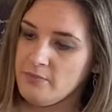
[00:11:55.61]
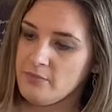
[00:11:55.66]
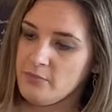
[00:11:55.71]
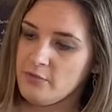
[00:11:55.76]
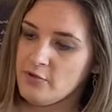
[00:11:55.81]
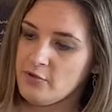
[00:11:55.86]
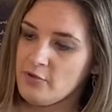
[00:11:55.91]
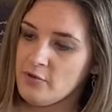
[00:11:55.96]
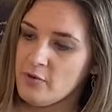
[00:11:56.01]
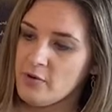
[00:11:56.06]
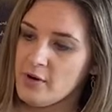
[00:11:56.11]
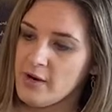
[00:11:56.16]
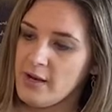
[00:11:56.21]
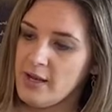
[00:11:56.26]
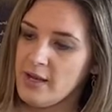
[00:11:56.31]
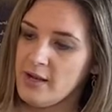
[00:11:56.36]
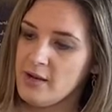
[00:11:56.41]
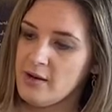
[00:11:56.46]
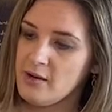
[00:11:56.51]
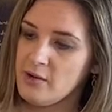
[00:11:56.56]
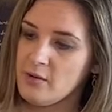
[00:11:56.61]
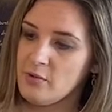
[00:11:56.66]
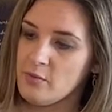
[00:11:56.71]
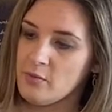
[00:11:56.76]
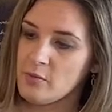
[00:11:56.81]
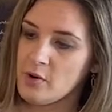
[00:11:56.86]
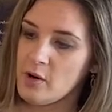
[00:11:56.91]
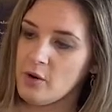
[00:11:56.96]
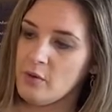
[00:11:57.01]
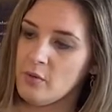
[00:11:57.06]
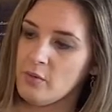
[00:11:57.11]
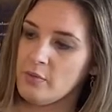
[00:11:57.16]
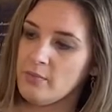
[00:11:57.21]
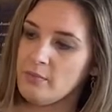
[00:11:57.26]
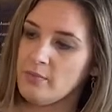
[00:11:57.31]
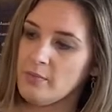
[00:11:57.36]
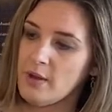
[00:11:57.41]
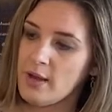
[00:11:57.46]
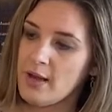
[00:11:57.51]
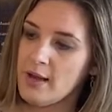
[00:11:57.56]
story in a row
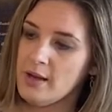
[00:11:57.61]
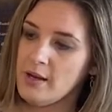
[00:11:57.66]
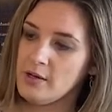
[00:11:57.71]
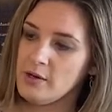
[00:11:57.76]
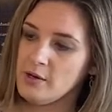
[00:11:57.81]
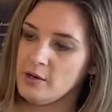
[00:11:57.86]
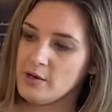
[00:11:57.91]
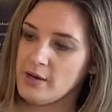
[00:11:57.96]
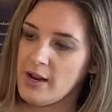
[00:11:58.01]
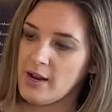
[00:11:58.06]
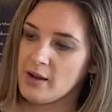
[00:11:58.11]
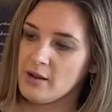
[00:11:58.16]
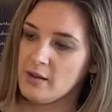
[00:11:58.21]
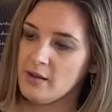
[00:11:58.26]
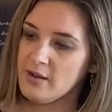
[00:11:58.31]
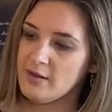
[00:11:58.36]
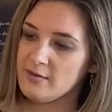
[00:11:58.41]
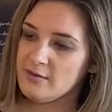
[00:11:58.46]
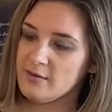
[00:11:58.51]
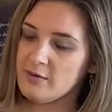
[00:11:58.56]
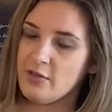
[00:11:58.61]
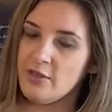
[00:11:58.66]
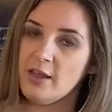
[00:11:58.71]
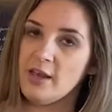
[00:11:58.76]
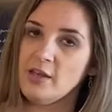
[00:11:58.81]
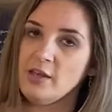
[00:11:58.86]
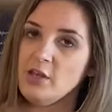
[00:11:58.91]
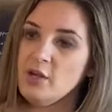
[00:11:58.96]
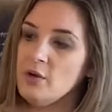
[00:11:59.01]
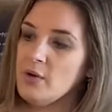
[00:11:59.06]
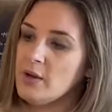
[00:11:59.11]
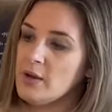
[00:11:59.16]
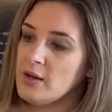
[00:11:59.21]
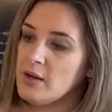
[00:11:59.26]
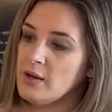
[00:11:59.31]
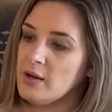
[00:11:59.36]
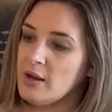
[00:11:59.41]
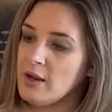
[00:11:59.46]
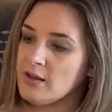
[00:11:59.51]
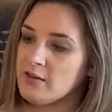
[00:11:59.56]
on your necklace, so then you
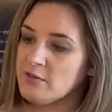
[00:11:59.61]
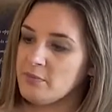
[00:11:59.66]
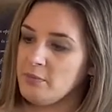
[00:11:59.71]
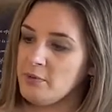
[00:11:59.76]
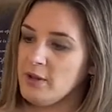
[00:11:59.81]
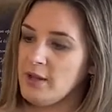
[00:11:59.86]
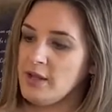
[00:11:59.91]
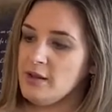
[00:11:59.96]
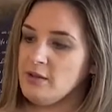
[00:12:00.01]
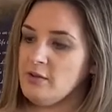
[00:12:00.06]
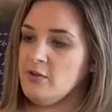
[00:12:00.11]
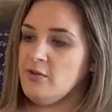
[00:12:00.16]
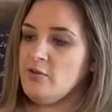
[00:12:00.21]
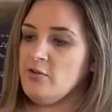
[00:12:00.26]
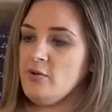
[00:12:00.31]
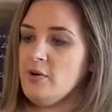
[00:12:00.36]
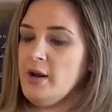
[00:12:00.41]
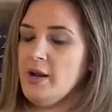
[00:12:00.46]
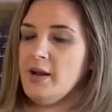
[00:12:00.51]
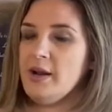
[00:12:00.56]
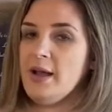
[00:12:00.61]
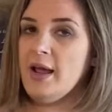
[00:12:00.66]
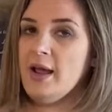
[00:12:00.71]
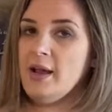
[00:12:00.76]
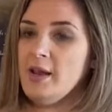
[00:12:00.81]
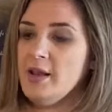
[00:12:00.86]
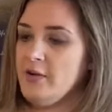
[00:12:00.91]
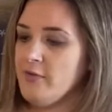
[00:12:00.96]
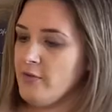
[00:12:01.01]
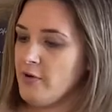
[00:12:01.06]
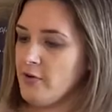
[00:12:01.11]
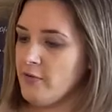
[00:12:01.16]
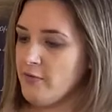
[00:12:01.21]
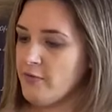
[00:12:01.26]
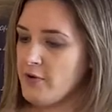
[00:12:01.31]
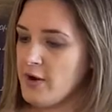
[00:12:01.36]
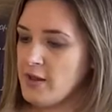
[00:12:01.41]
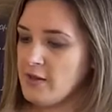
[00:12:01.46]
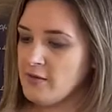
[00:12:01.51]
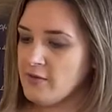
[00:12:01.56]
can explain the story any of your
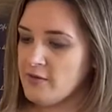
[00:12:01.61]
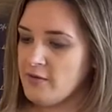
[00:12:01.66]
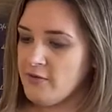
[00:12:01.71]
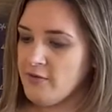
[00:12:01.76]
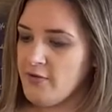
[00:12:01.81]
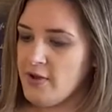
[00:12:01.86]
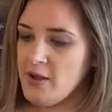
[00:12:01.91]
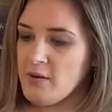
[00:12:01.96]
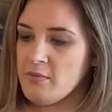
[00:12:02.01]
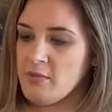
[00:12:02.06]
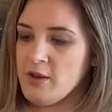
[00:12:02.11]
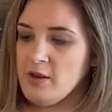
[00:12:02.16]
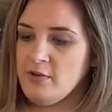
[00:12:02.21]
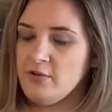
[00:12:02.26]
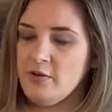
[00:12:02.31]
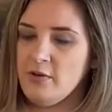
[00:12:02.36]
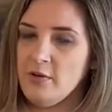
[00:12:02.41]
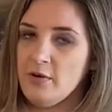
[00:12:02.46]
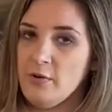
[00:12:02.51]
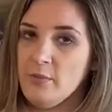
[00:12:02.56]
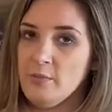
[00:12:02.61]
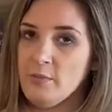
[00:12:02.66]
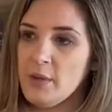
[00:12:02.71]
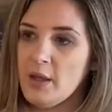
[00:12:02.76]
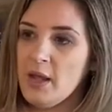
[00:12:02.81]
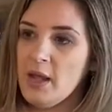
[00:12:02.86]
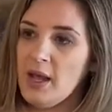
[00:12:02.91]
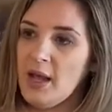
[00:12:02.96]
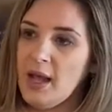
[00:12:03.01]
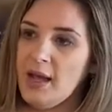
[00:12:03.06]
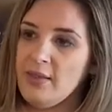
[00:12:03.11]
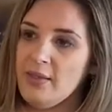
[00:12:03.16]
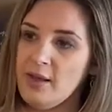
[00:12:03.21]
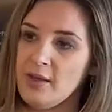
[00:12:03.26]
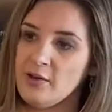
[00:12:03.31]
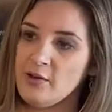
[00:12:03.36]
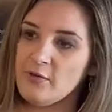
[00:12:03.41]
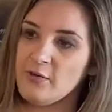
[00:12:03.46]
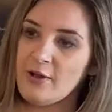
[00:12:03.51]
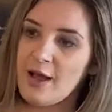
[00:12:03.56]
friends and family too. And
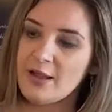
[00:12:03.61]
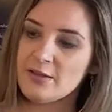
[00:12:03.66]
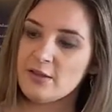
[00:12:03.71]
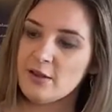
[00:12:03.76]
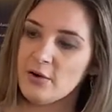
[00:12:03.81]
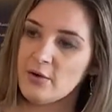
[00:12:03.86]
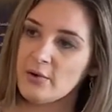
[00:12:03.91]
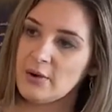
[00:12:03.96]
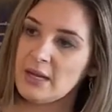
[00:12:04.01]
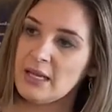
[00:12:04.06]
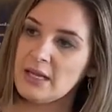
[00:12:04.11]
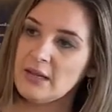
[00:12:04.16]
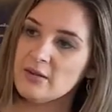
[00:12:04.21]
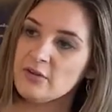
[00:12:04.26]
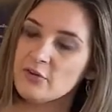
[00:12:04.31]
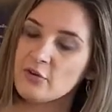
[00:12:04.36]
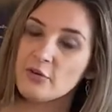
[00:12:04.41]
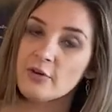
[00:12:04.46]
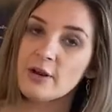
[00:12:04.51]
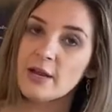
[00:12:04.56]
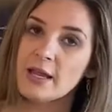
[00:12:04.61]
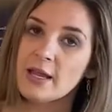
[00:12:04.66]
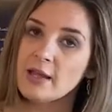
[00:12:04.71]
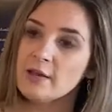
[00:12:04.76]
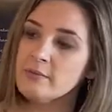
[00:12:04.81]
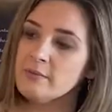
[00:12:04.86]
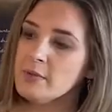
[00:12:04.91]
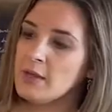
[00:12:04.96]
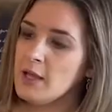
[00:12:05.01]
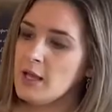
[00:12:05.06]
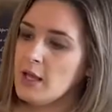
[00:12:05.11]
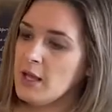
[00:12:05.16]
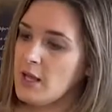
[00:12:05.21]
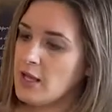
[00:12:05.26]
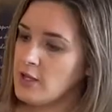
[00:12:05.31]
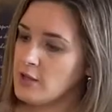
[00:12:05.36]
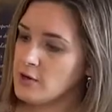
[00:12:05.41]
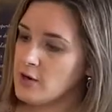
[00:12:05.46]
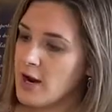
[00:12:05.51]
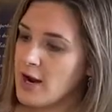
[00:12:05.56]
then you've got the green string
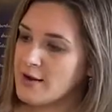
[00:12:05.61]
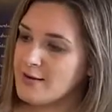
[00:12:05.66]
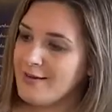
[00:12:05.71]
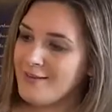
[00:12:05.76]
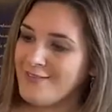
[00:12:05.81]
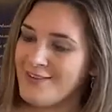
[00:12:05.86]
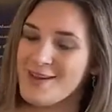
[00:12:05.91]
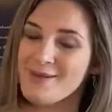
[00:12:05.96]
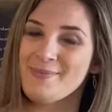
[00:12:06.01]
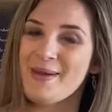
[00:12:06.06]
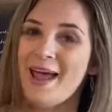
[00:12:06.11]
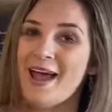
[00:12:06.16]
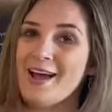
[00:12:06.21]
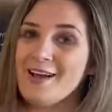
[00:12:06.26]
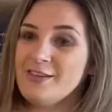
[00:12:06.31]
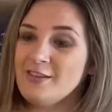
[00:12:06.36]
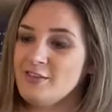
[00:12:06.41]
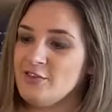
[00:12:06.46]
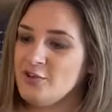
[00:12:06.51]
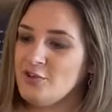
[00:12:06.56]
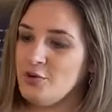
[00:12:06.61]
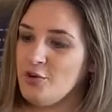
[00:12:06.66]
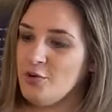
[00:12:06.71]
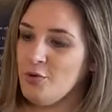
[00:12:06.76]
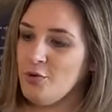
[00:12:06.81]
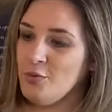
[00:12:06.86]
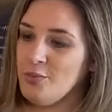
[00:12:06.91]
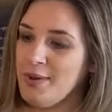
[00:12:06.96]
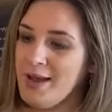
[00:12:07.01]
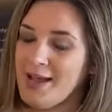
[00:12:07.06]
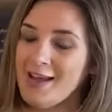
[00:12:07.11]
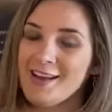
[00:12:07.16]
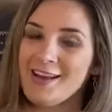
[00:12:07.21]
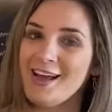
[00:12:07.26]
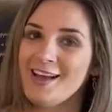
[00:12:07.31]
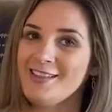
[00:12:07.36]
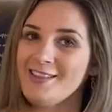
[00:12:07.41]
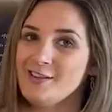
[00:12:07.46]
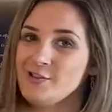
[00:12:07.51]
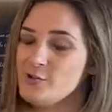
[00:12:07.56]
in your activity packs to make a
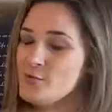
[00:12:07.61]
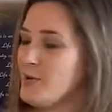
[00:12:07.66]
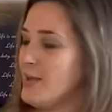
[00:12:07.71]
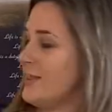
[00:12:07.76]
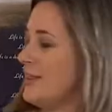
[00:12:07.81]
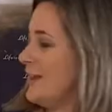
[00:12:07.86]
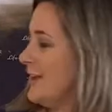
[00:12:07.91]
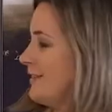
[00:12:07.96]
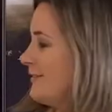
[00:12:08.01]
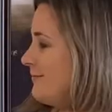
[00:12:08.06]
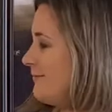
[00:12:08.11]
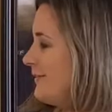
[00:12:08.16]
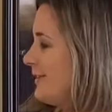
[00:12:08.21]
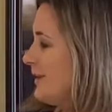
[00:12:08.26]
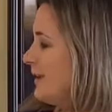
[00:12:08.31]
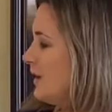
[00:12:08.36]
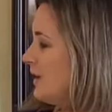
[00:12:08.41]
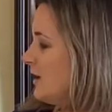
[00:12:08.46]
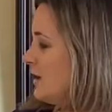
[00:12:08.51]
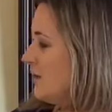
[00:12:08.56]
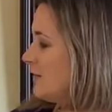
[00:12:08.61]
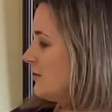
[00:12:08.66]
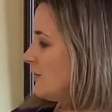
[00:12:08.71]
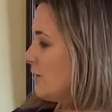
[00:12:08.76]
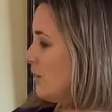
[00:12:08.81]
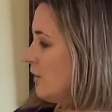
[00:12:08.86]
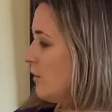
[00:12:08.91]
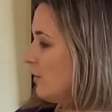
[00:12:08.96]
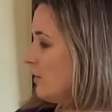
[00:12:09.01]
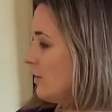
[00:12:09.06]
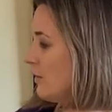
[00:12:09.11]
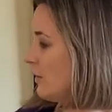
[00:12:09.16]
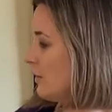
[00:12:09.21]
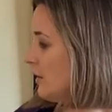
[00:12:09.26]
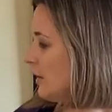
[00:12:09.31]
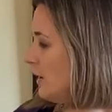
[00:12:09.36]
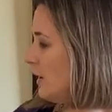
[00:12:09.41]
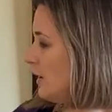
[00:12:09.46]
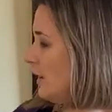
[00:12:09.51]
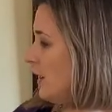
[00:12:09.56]
necklace with it. So
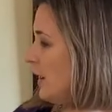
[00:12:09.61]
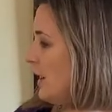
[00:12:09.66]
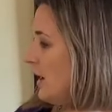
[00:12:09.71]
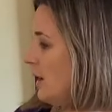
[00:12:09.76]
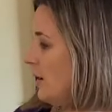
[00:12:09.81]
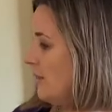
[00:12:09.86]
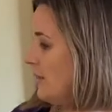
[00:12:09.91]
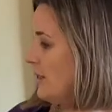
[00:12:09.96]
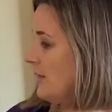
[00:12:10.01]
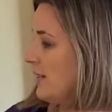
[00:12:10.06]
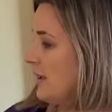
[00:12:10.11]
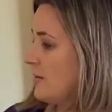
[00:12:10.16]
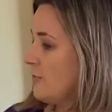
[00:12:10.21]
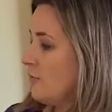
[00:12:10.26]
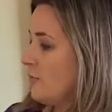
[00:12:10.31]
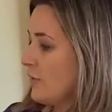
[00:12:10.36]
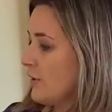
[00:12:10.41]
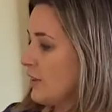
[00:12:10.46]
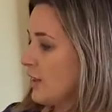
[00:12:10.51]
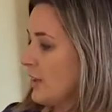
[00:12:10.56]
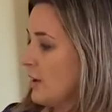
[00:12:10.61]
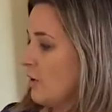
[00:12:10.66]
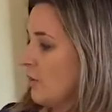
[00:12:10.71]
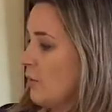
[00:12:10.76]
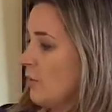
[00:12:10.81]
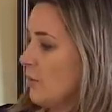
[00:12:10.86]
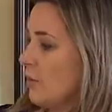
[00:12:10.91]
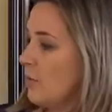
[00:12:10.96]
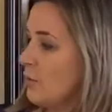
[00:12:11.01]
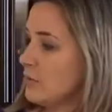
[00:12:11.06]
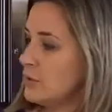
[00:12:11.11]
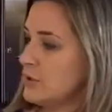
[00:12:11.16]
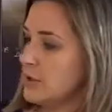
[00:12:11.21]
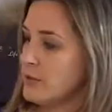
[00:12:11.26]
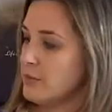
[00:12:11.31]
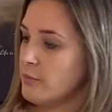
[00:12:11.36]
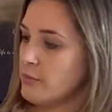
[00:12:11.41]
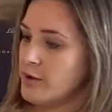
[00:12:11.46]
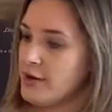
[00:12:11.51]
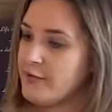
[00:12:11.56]
and then for the
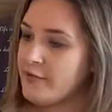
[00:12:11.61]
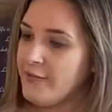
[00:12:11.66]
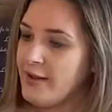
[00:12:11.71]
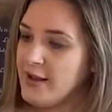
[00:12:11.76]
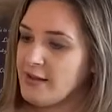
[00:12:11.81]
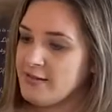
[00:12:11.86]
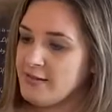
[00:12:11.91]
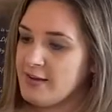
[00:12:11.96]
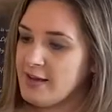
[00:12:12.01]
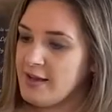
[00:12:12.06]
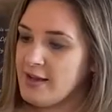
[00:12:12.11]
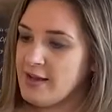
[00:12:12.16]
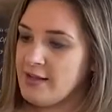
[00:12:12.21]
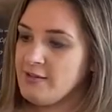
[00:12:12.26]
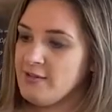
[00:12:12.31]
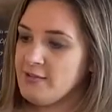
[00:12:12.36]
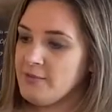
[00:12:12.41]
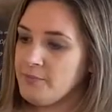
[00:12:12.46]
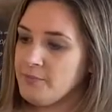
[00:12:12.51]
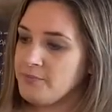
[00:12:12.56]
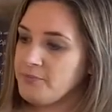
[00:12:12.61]
older, more advanced kids,